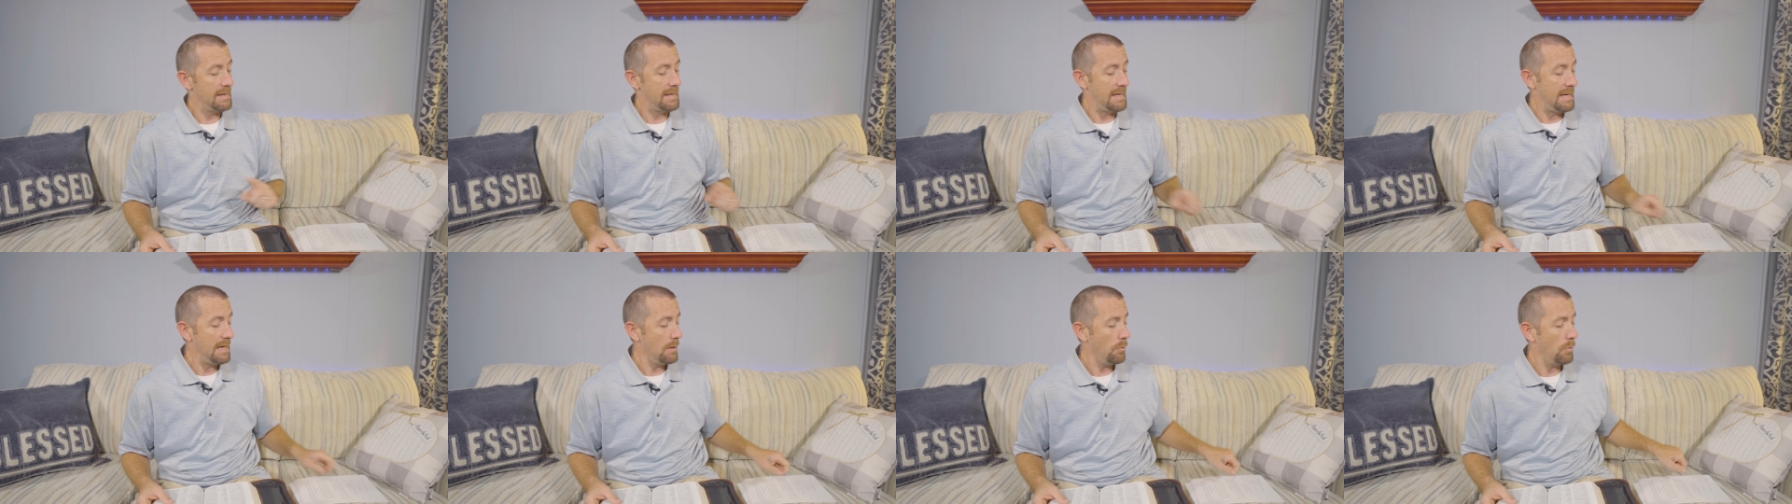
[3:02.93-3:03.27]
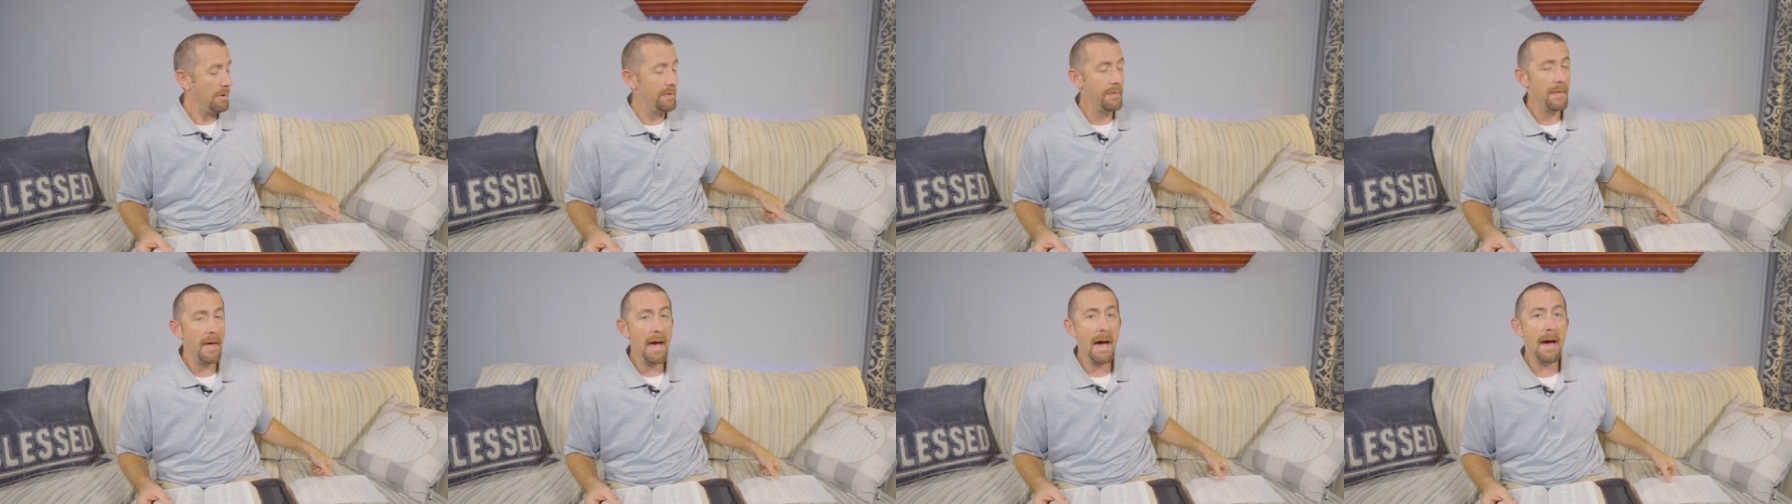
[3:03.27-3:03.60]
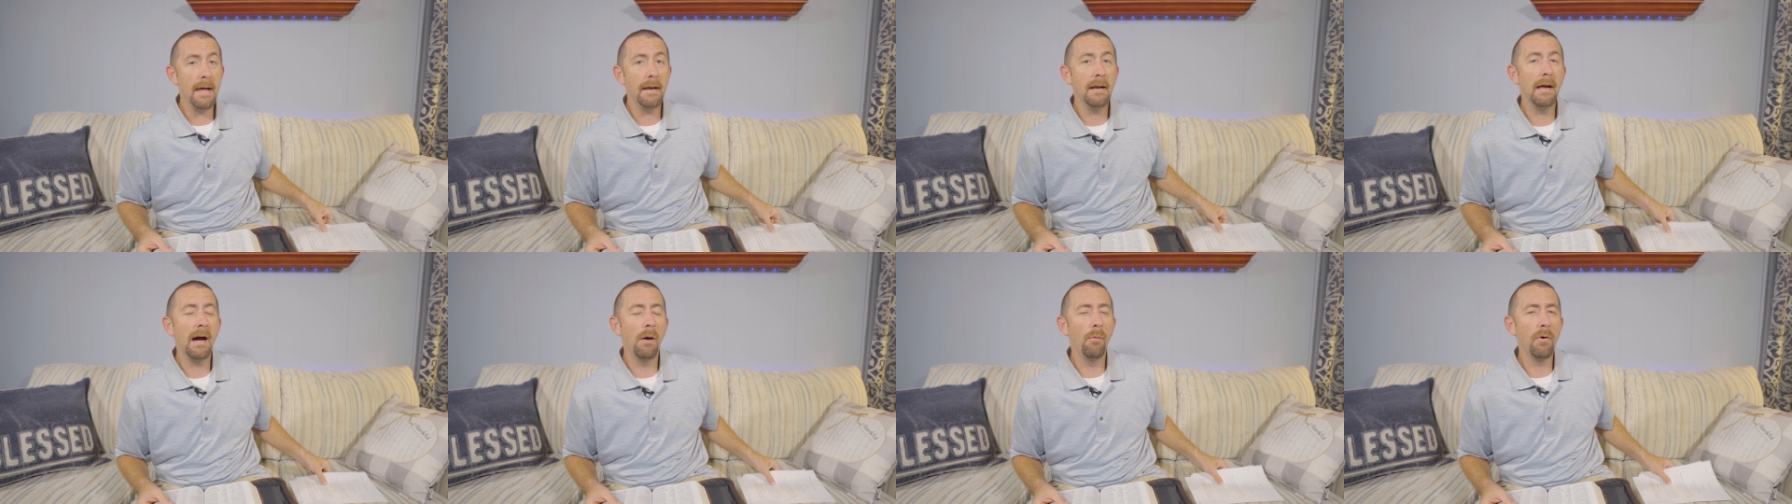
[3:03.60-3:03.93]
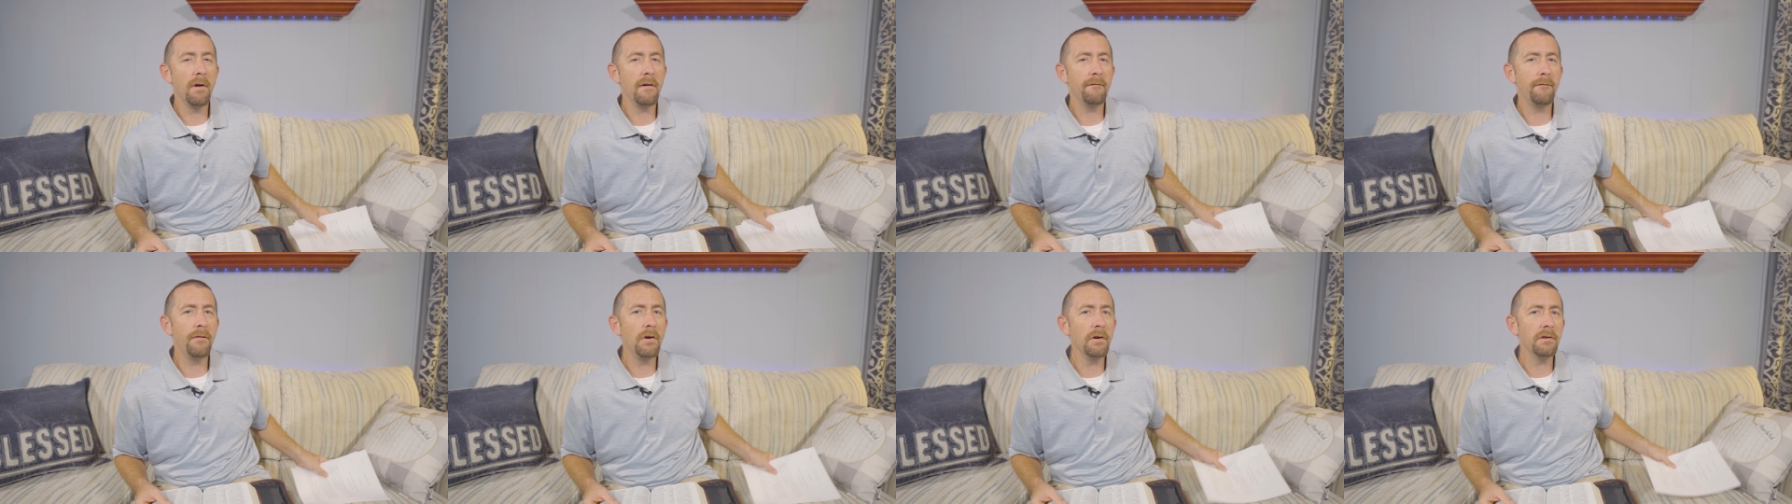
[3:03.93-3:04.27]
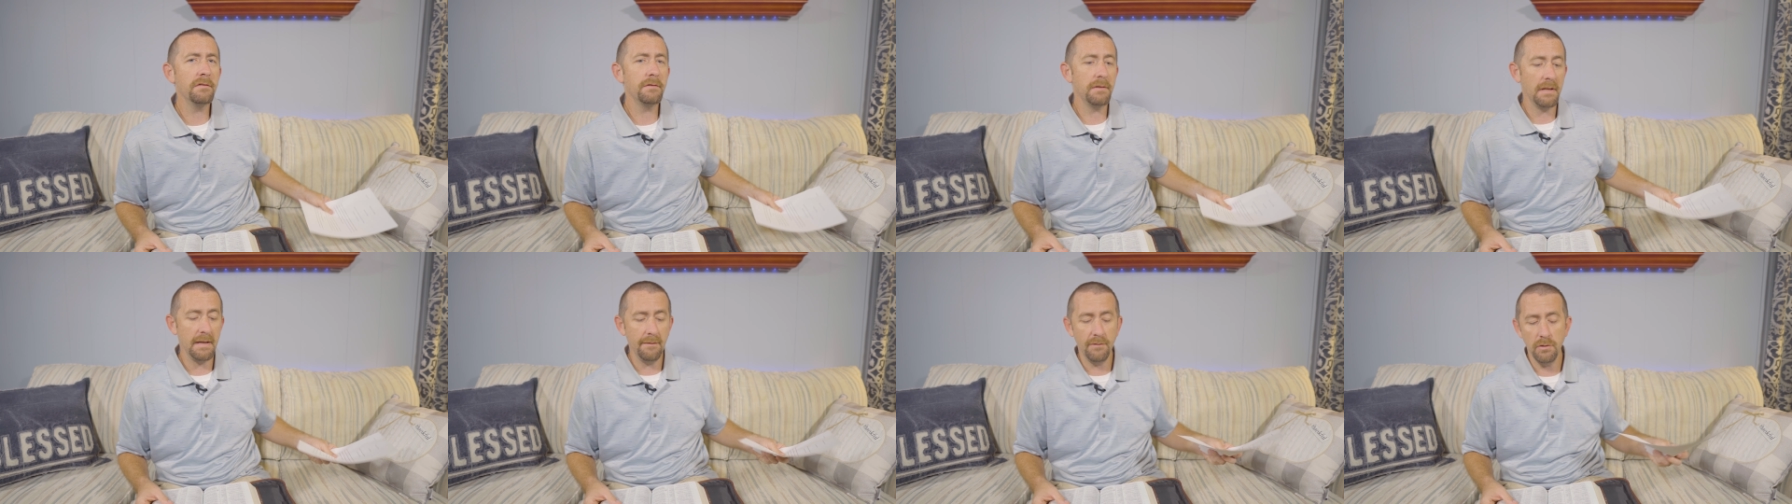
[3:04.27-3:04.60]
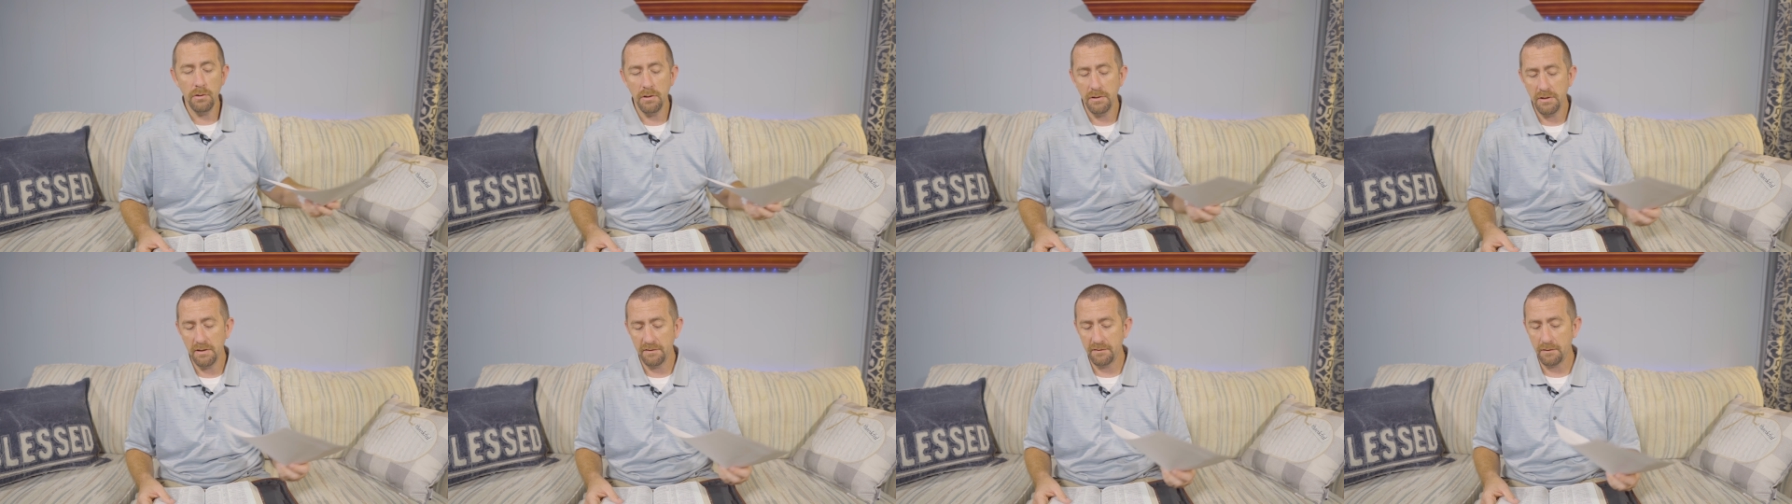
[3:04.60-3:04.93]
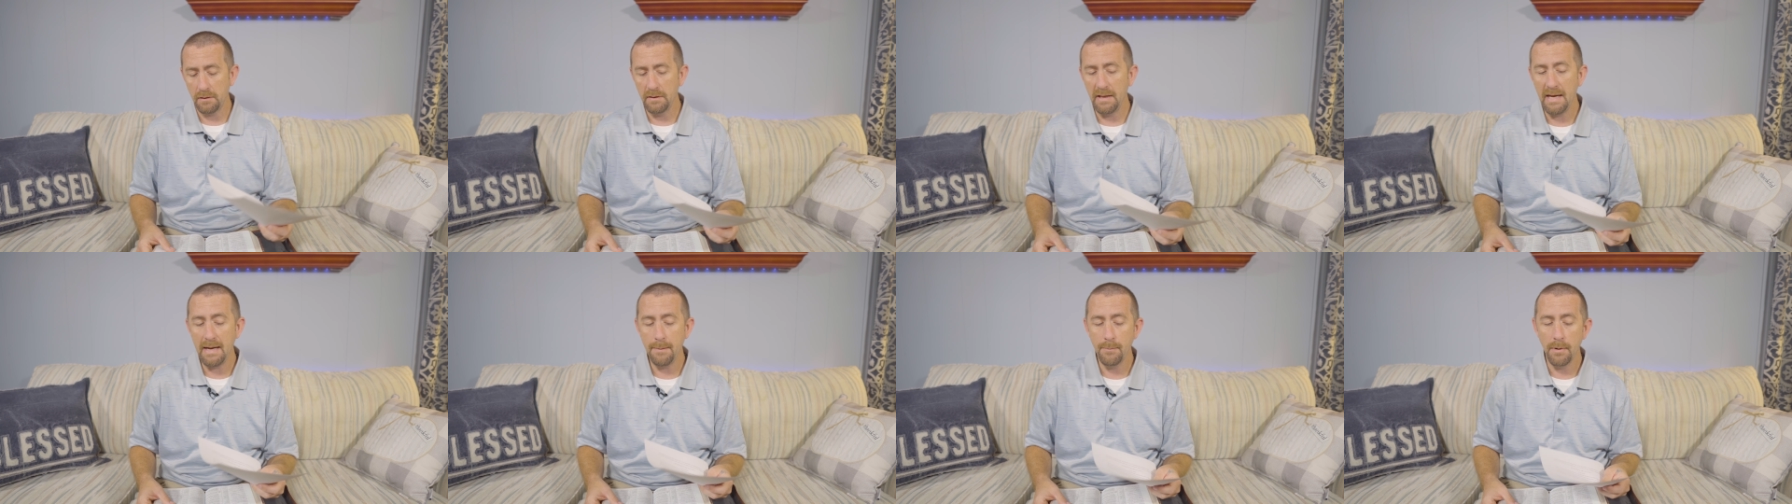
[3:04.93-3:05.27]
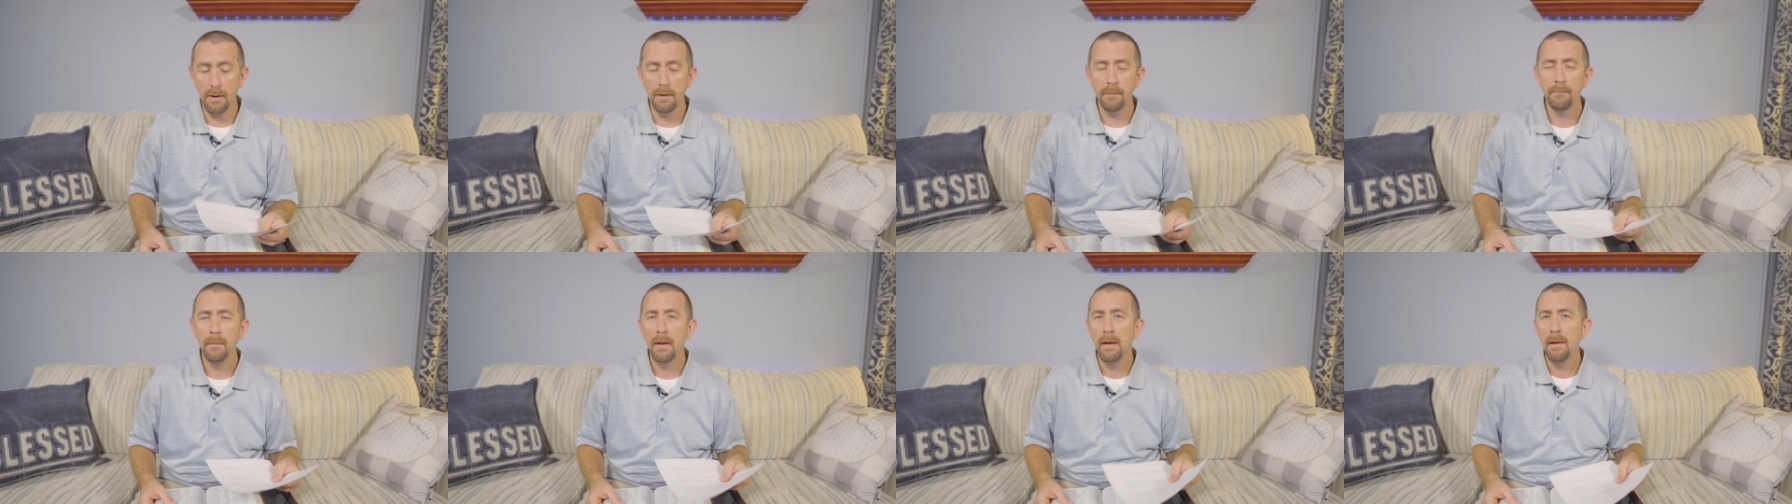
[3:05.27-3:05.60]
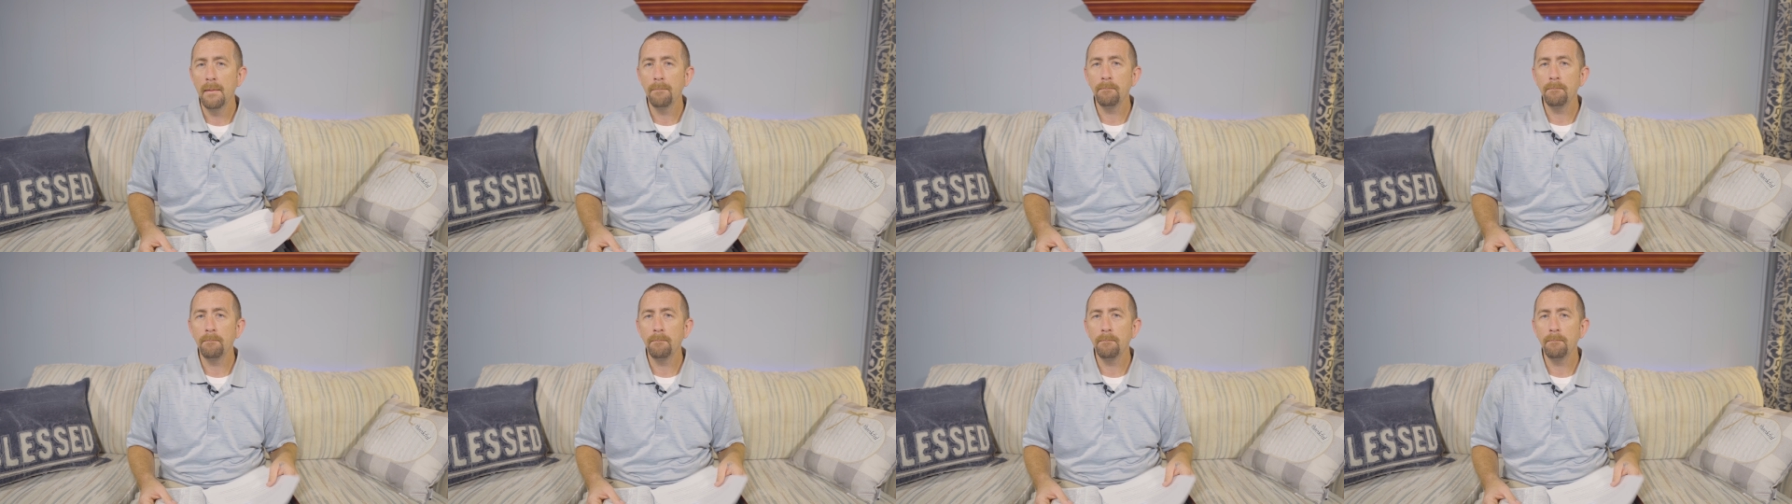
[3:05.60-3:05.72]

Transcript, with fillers: to get with that, I want to first give you a disclaimer.